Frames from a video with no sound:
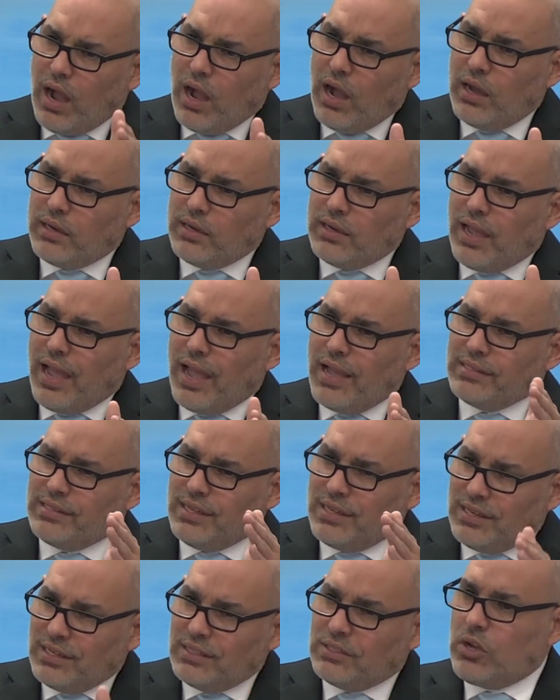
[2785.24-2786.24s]
God
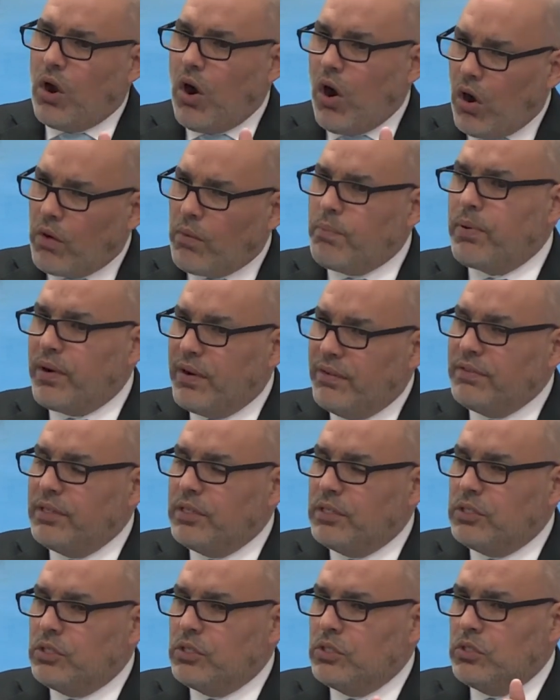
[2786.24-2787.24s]
as it is our
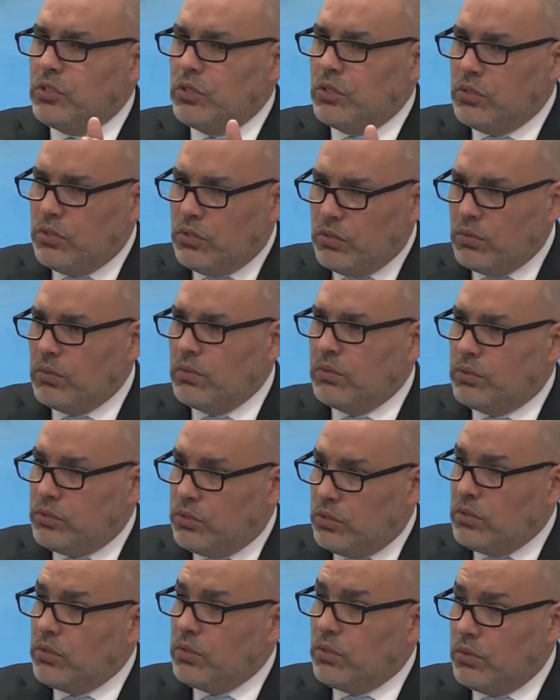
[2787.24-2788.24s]
privilege to do,
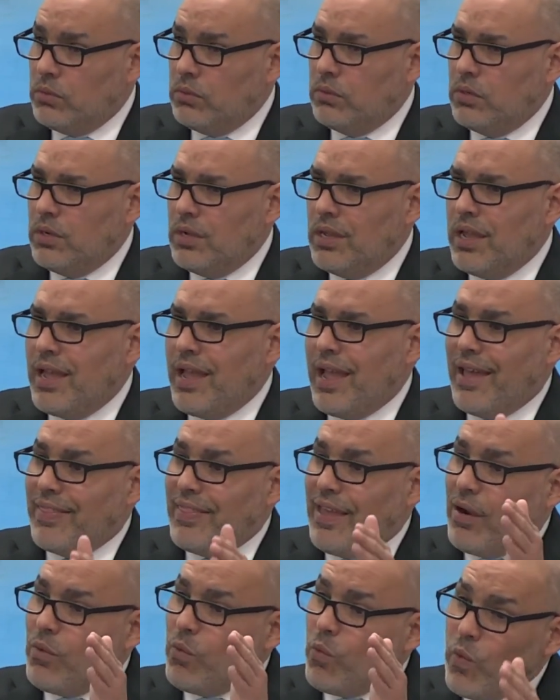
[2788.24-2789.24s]
to do,
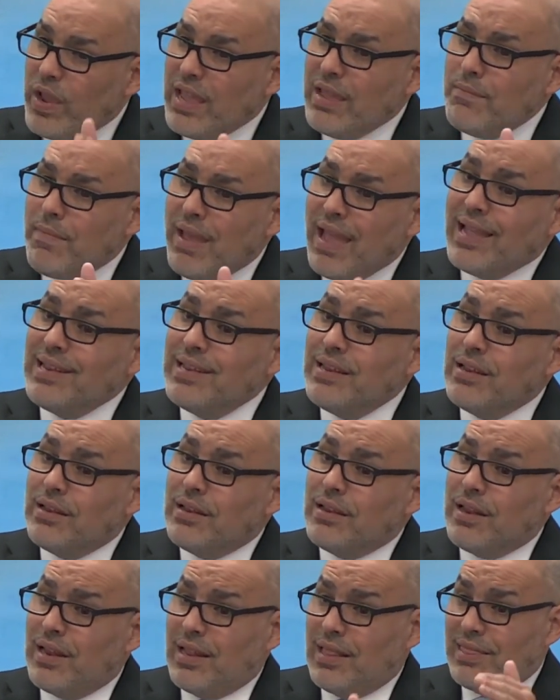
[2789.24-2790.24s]
and that we may
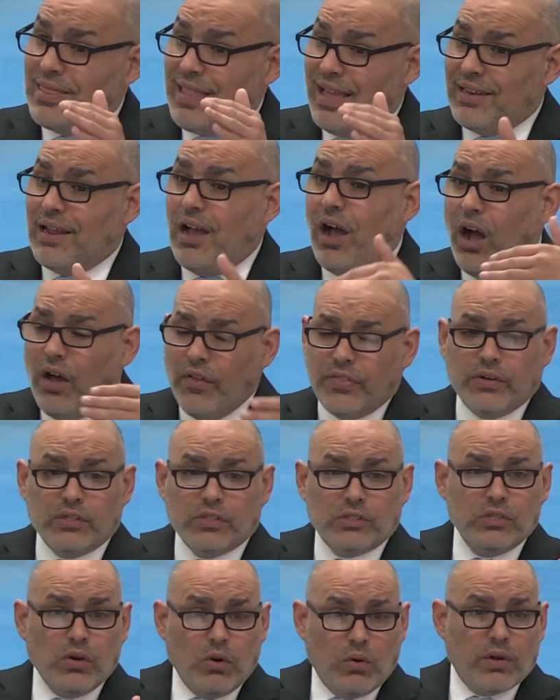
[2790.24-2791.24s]
let
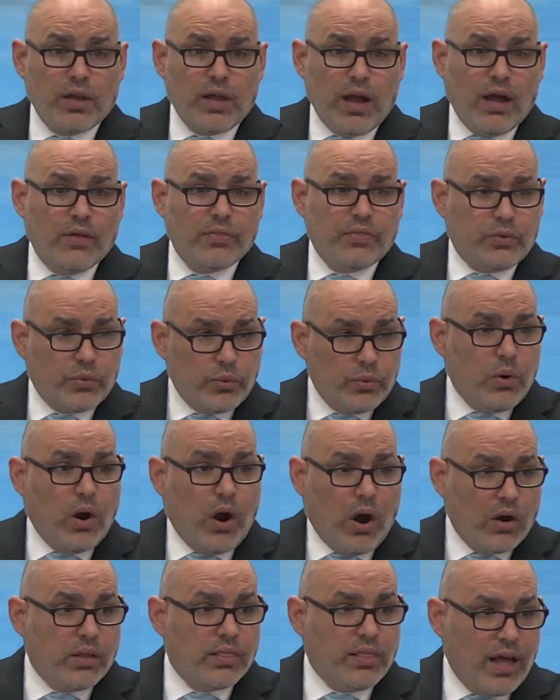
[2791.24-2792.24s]
others know God
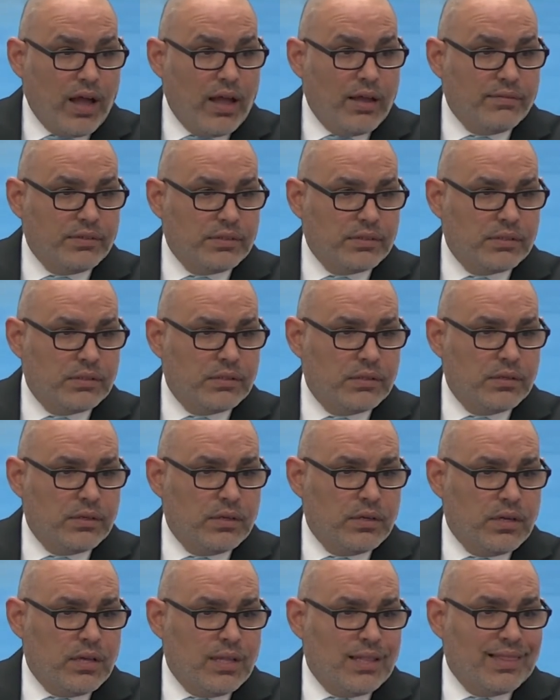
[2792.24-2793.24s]
through our lives.
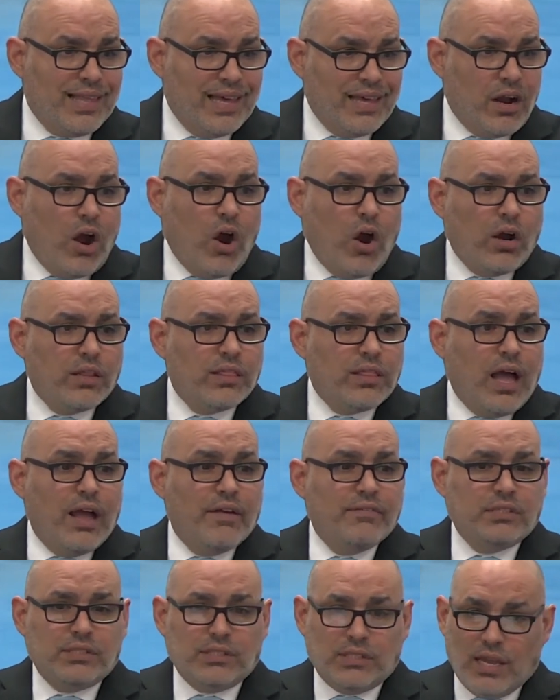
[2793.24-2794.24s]
Let our
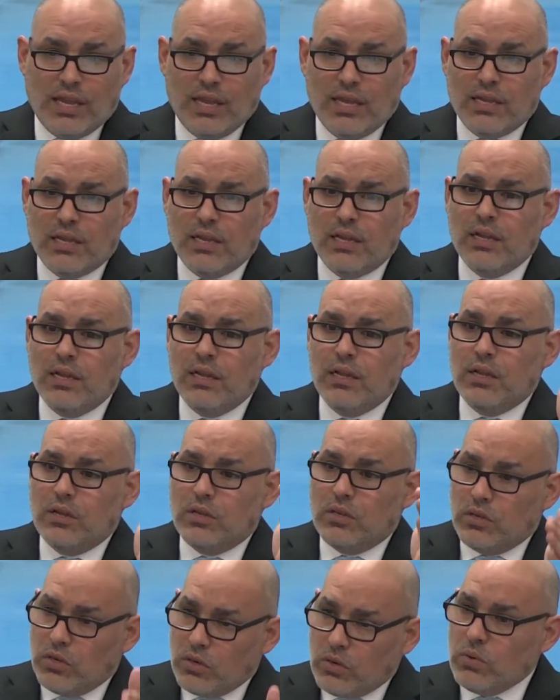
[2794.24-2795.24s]
lives say,
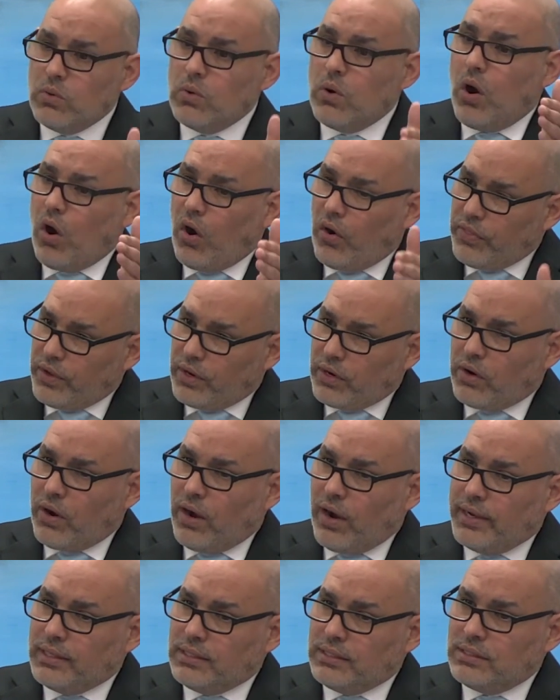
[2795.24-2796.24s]
"You are the
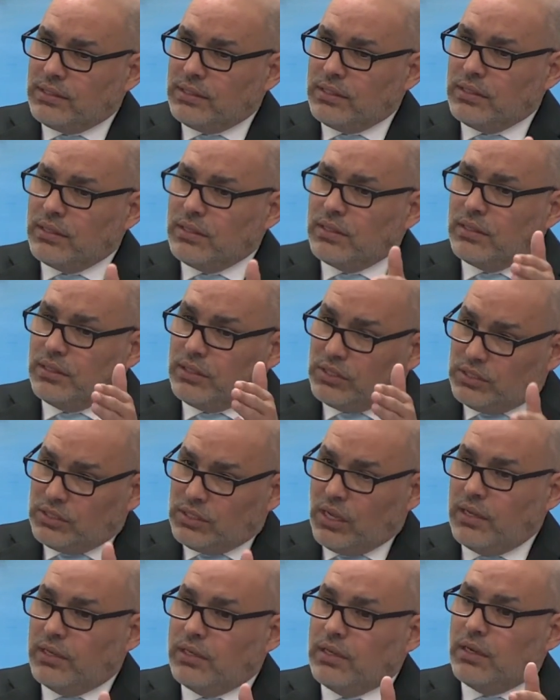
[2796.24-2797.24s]
Christ, the
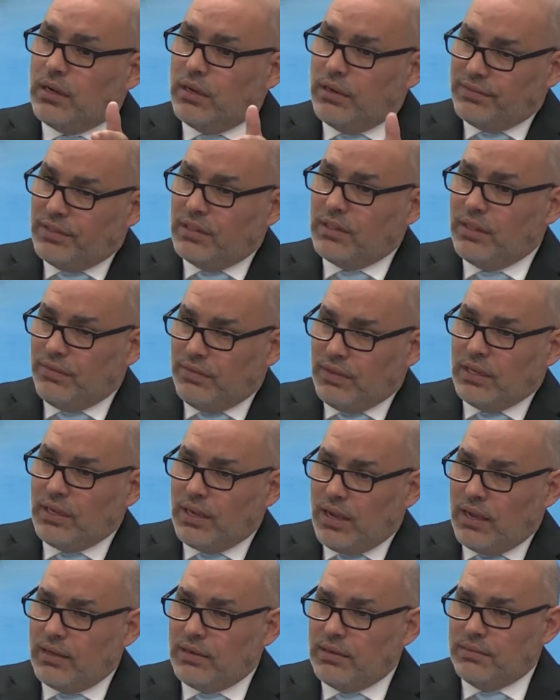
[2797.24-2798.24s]
Son of the
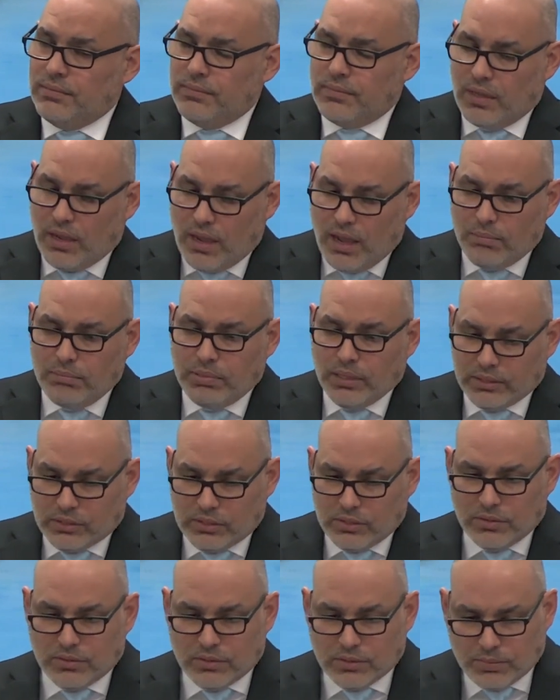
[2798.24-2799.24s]
living God." God
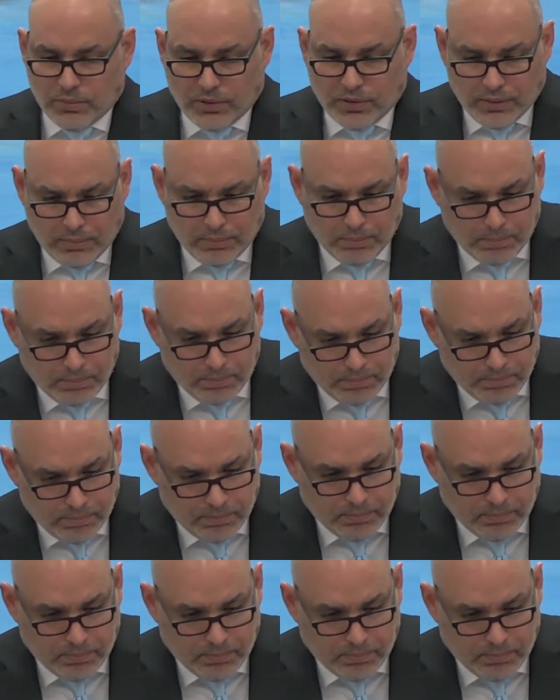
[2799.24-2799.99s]
bless you this morning.